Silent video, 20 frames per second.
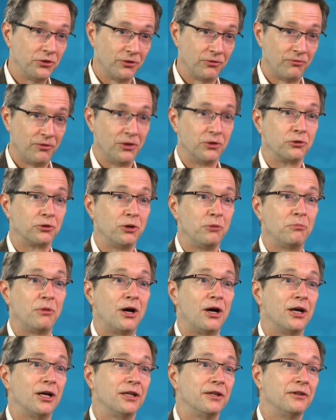puts a phenyl group
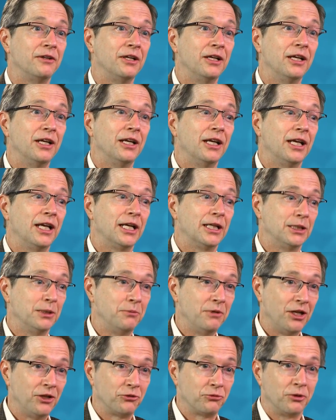on,
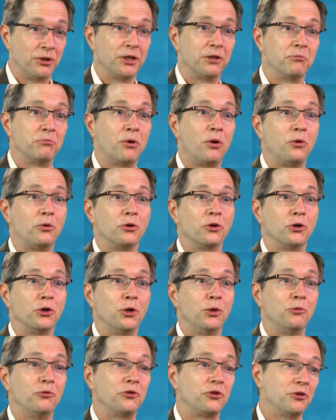eliminates one of the polar
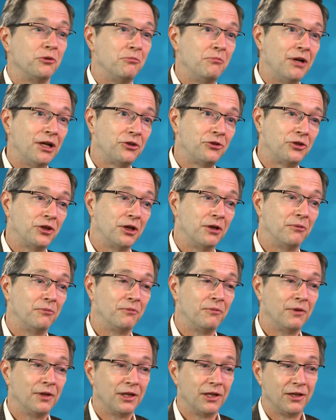groups, makes
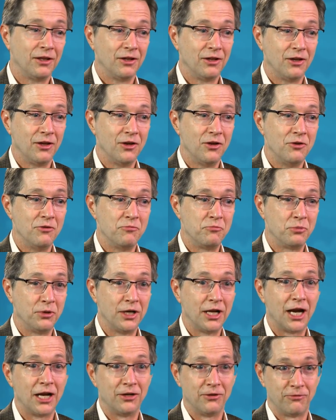them
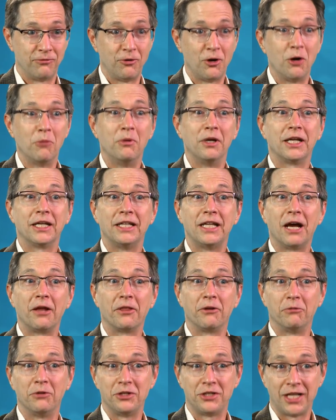pretty hydrophobic, and
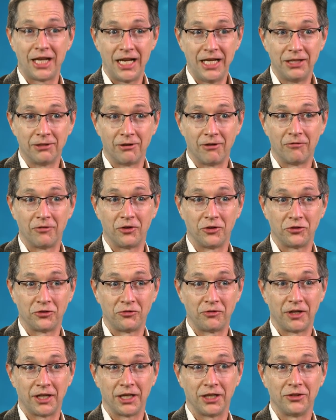now they're retained in
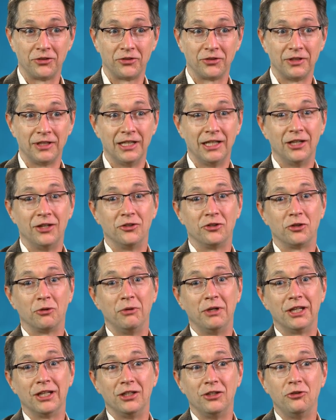reverse phase. So
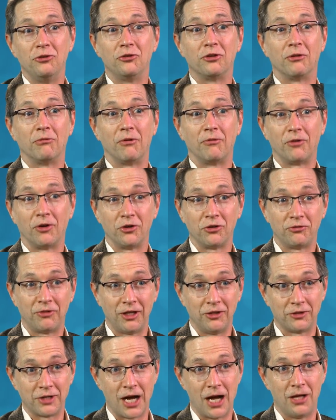we can use a reverse
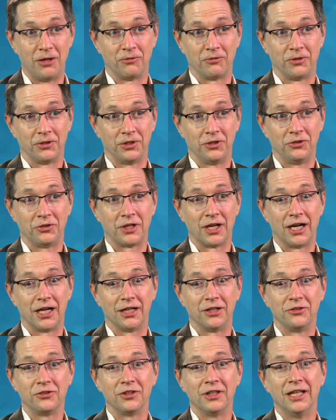phase column for these
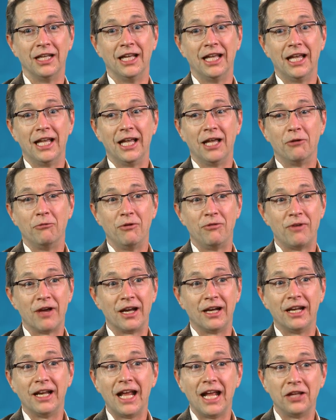guys. We
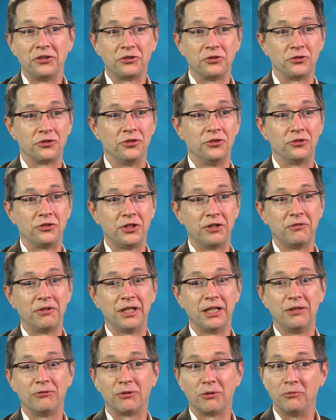found it enhanced their
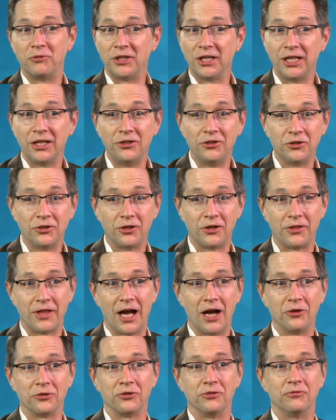sensitivity from 10 to
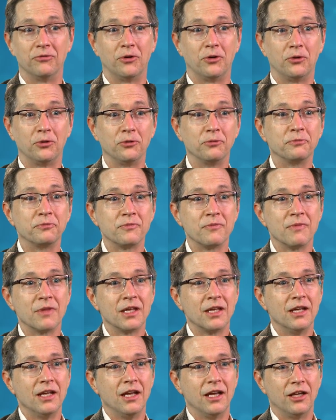1,000-fold.
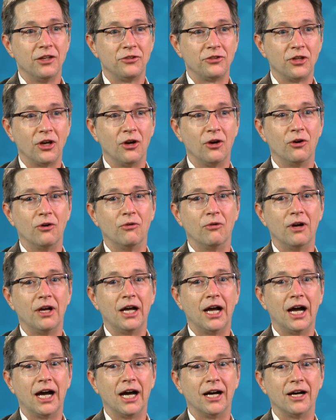So